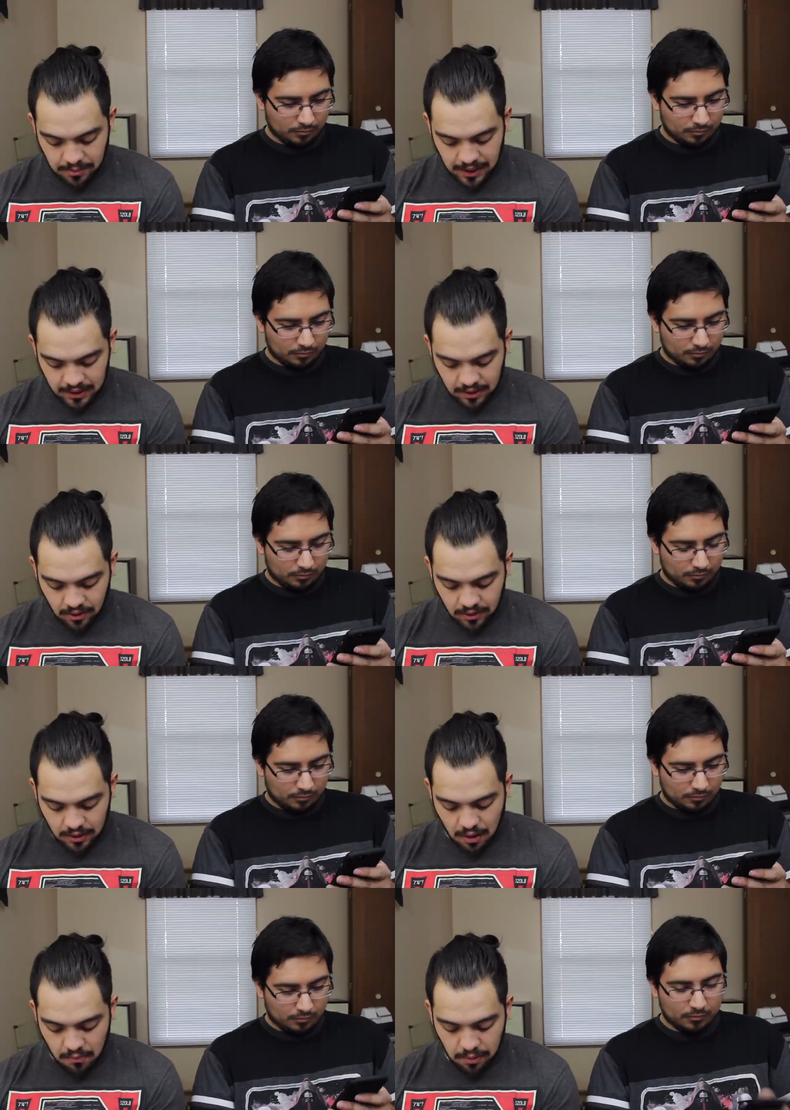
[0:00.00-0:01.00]
Speaker 1: band
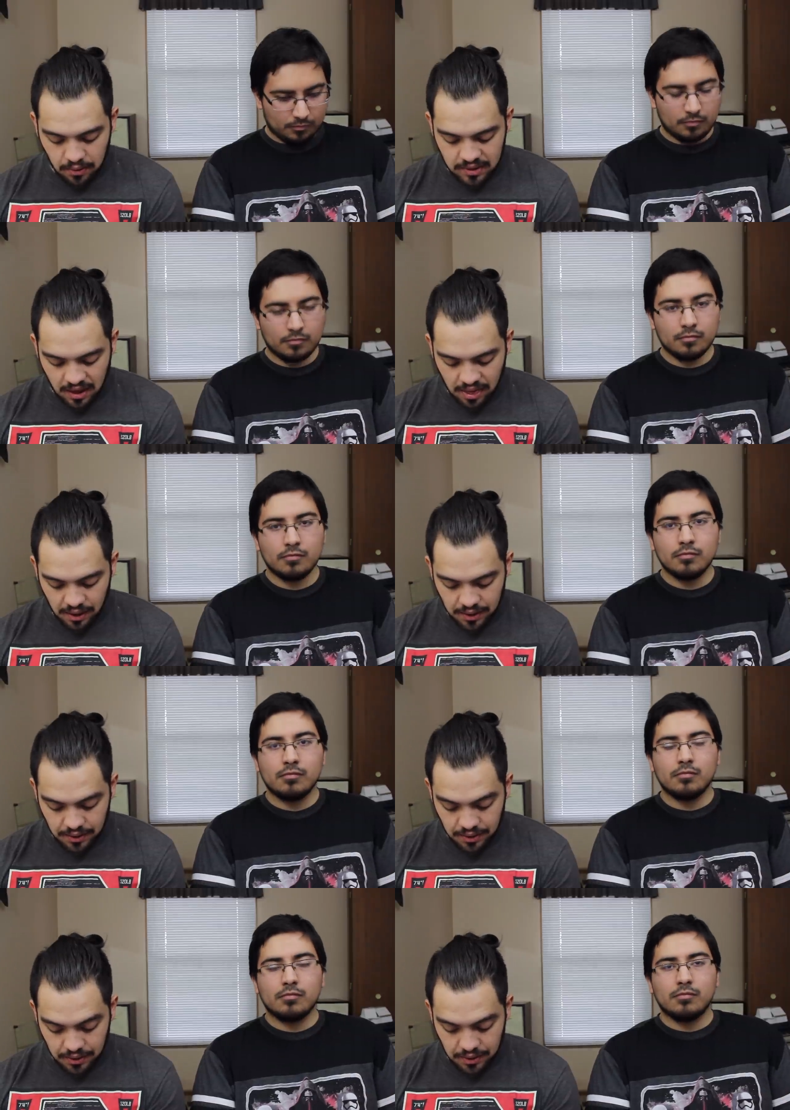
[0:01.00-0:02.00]
called Bolt
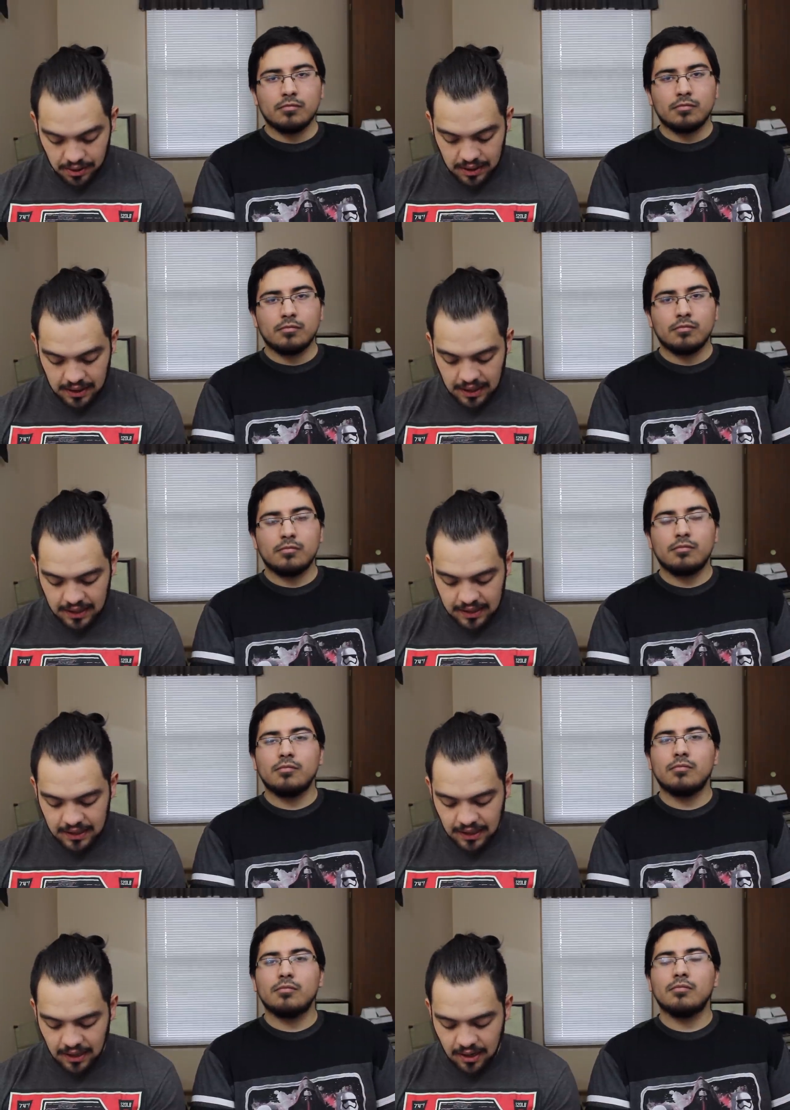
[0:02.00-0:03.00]
Thrower? They
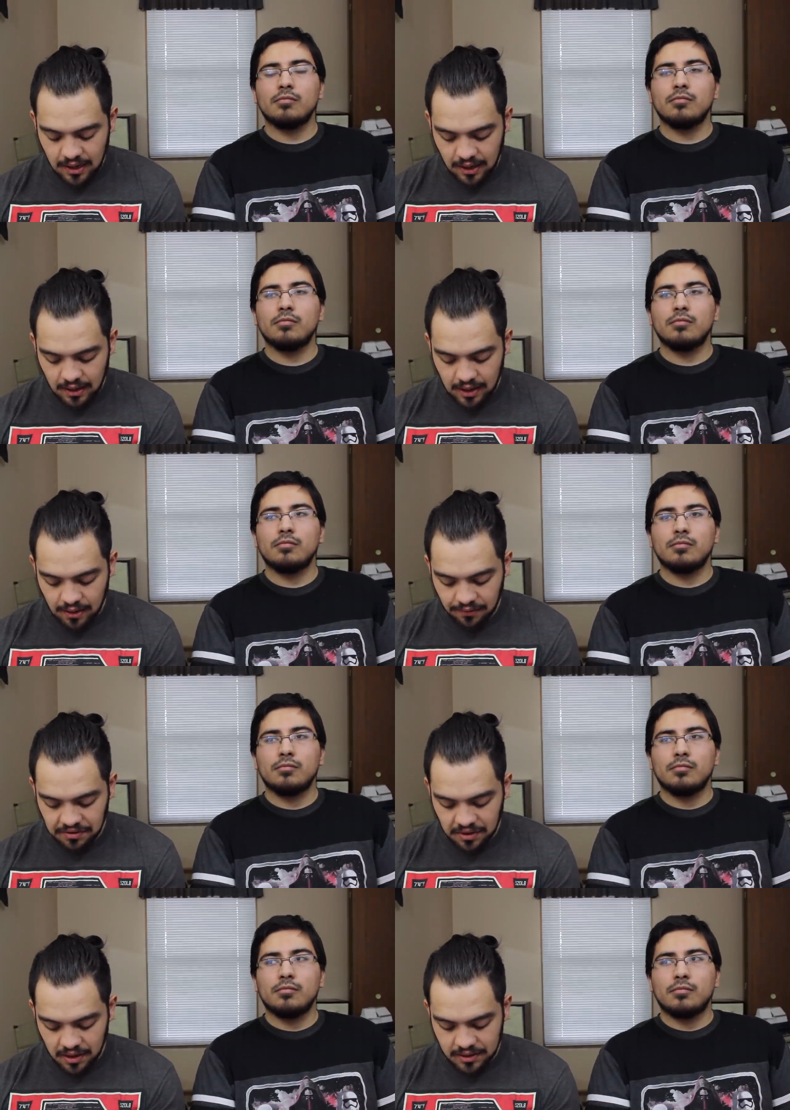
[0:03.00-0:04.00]
did a lot of
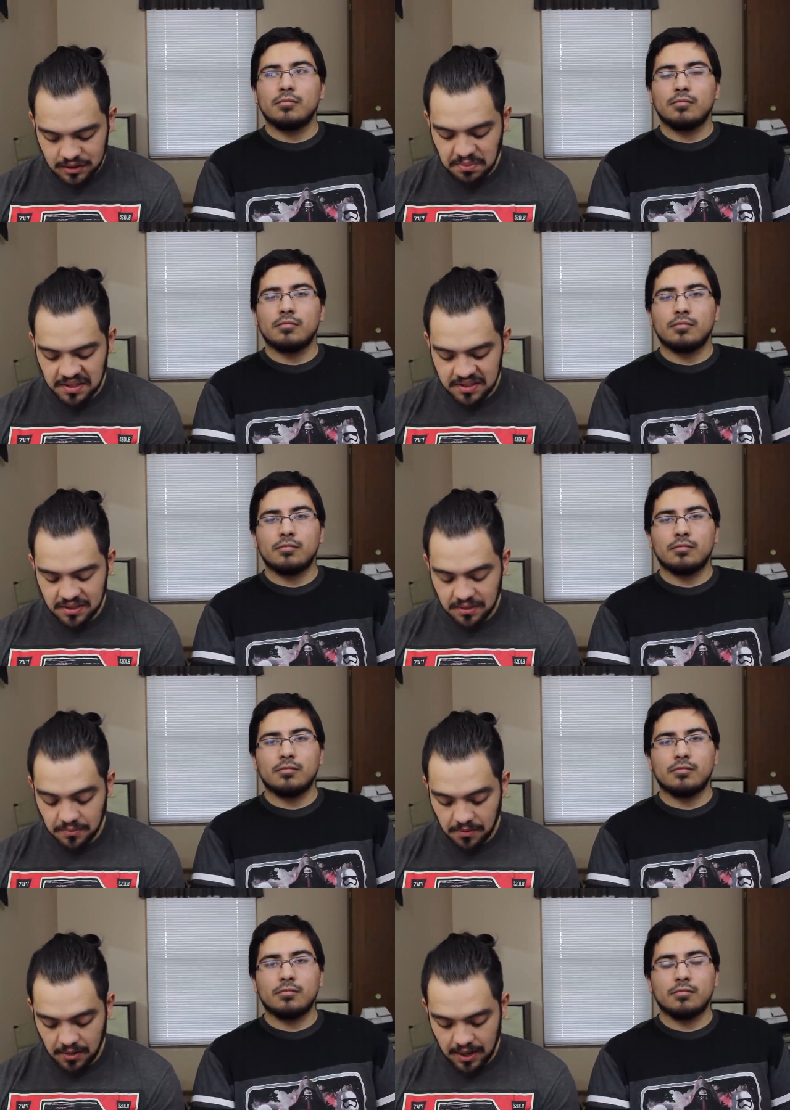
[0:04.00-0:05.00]
songs based
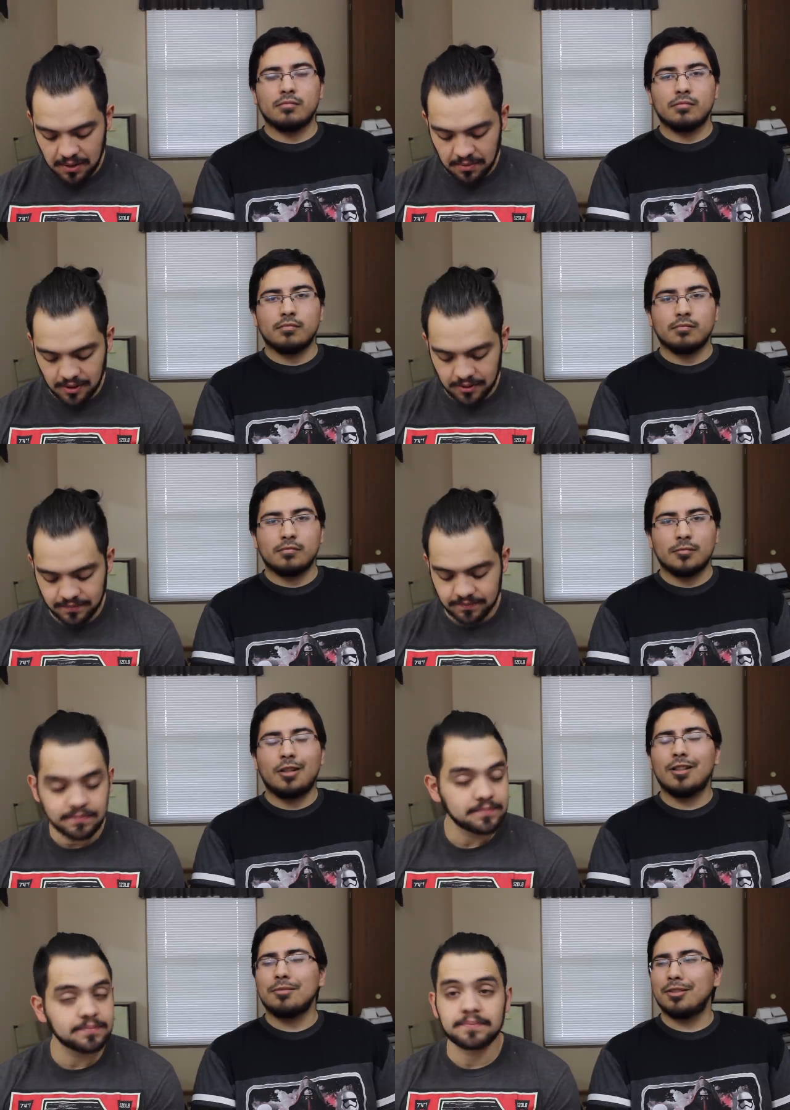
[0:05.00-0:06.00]
on Warhammer.
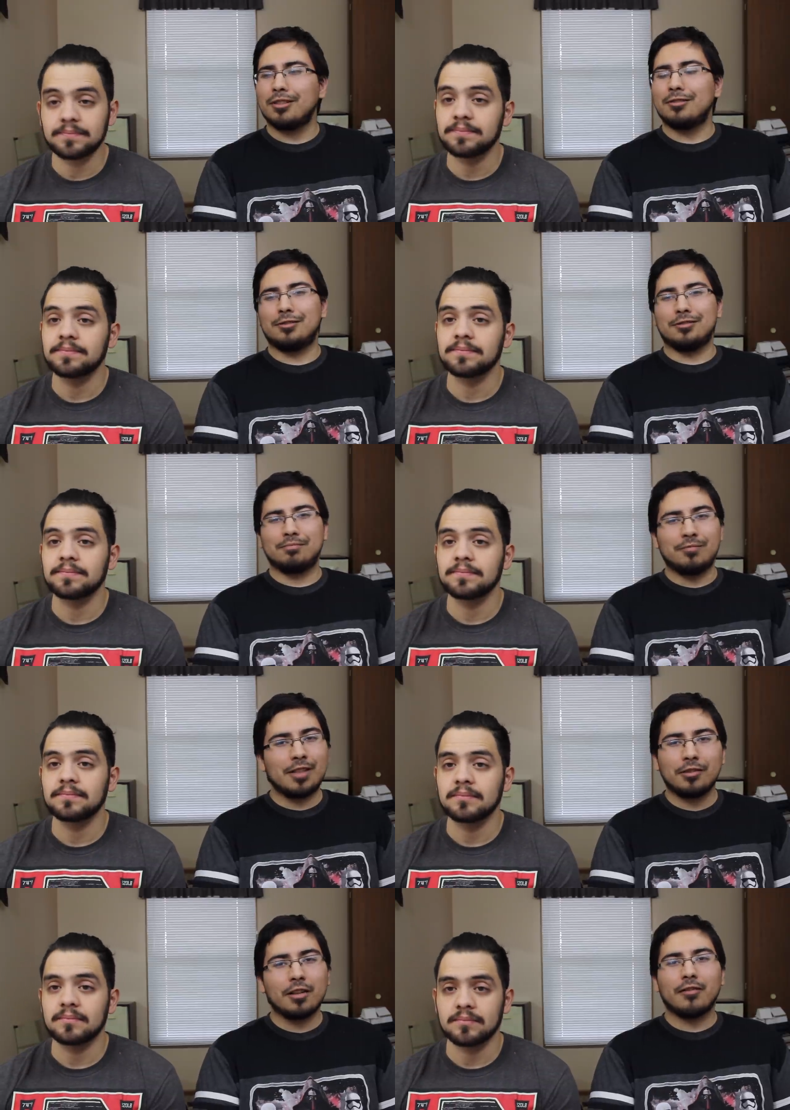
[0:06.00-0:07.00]
Speaker 2: Oh, that's pretty cool.
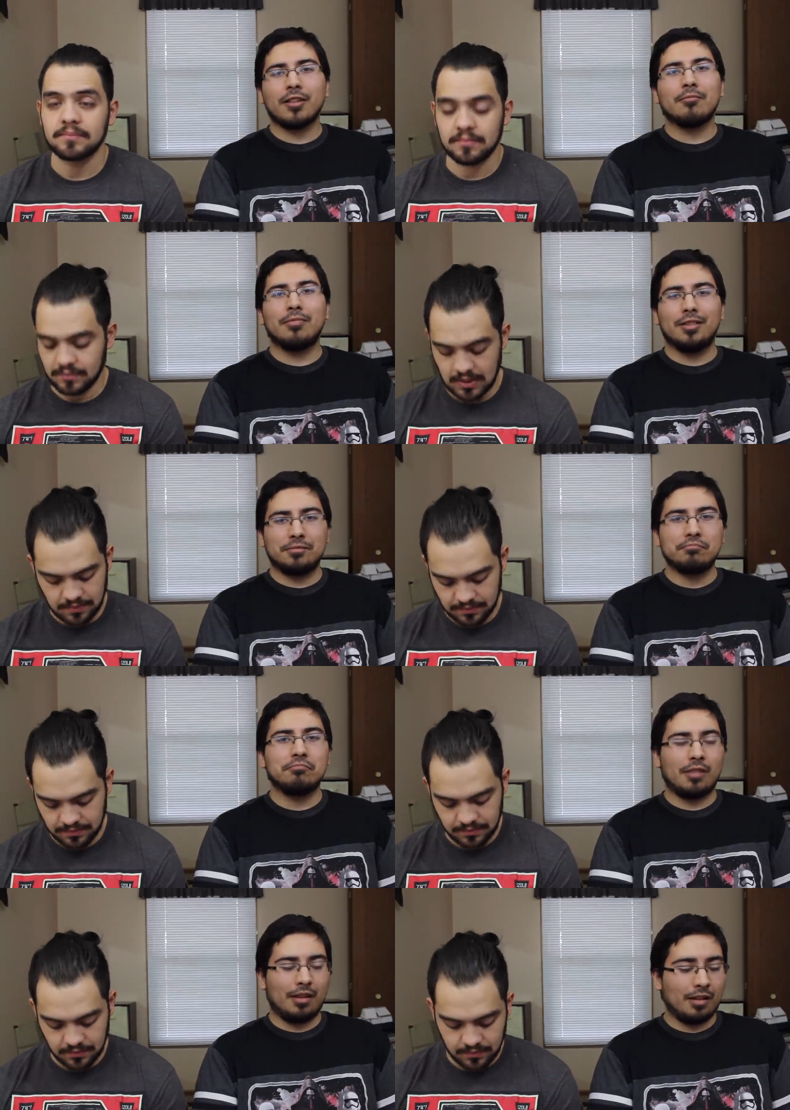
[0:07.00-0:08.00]
Never heard of it, but no.
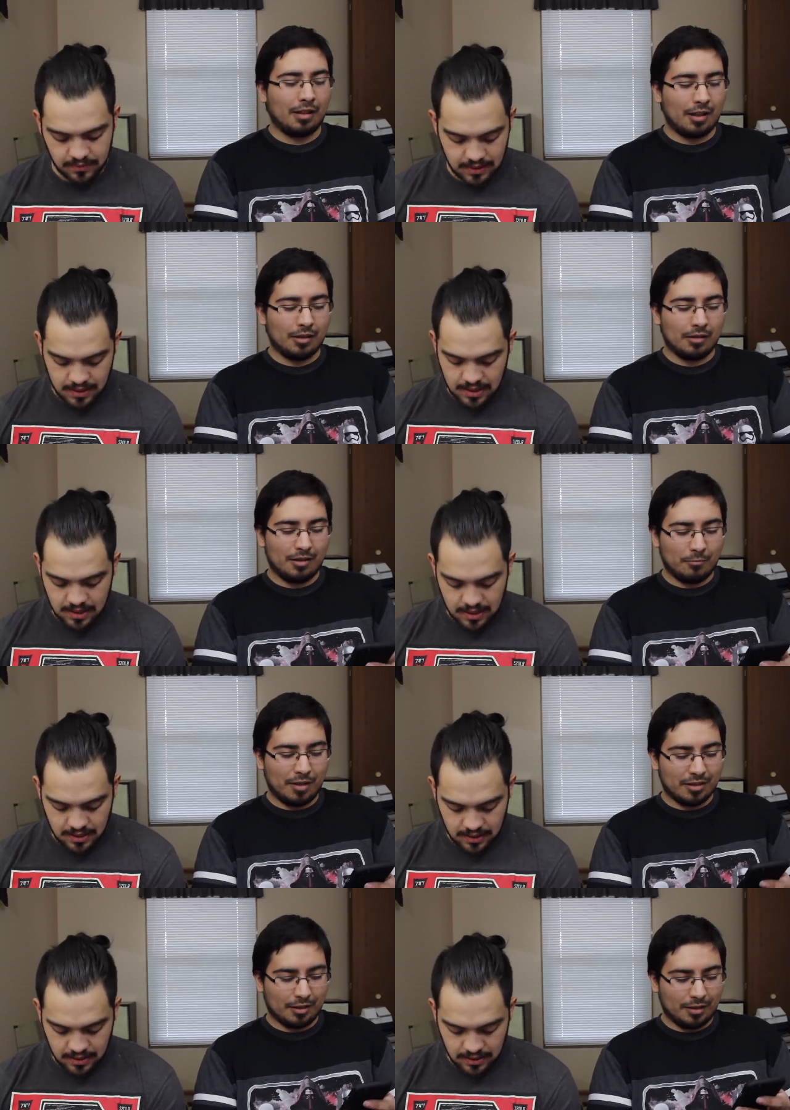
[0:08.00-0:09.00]
I think I, I
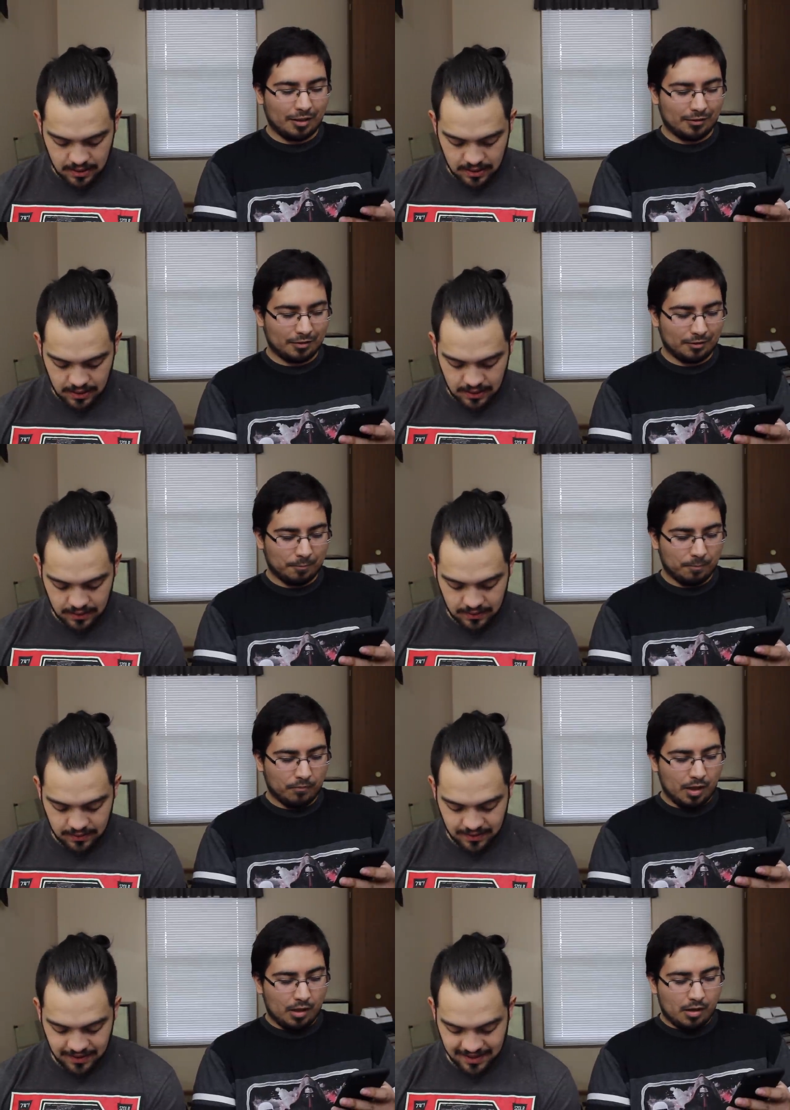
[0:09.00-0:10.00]
might check it out. Yes.